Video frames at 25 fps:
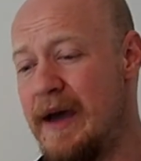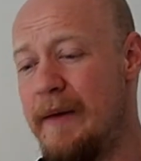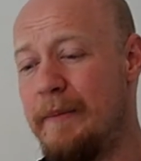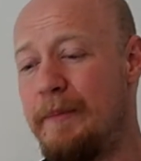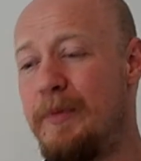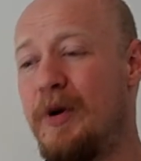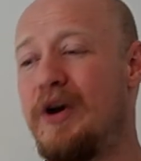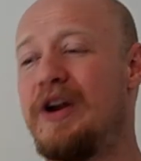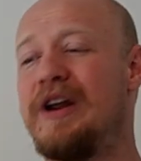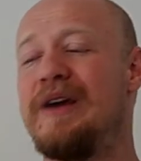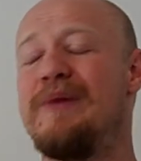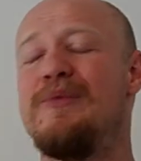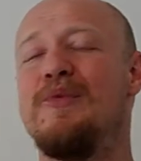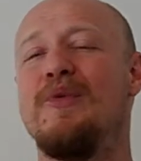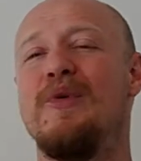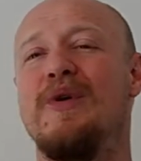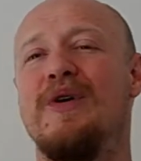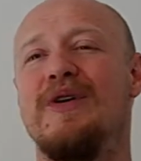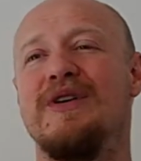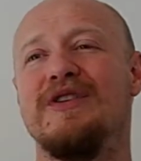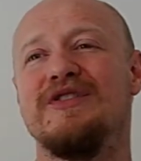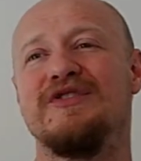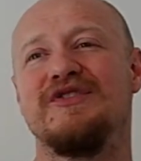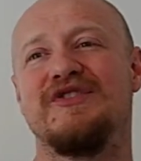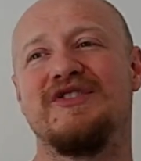but it
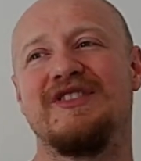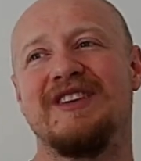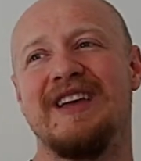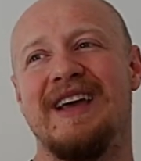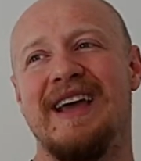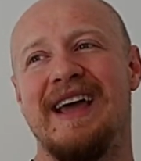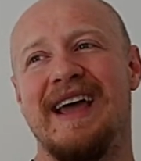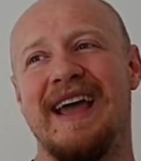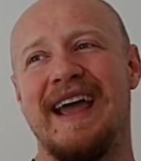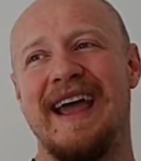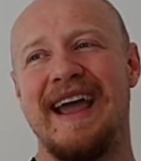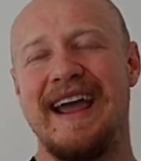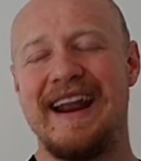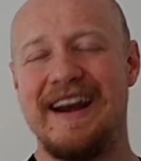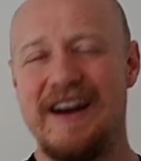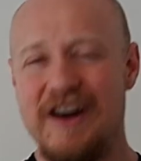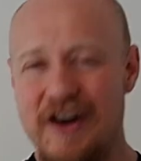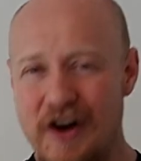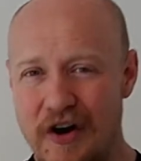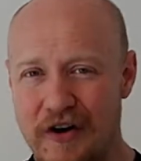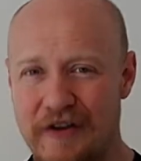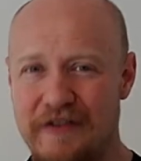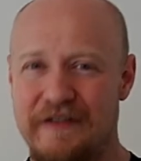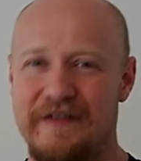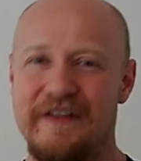was
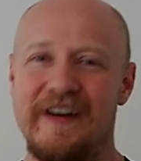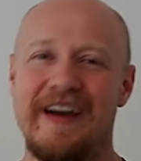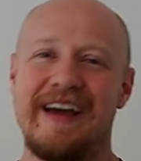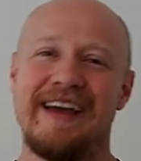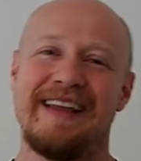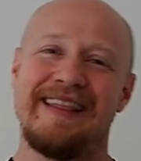enough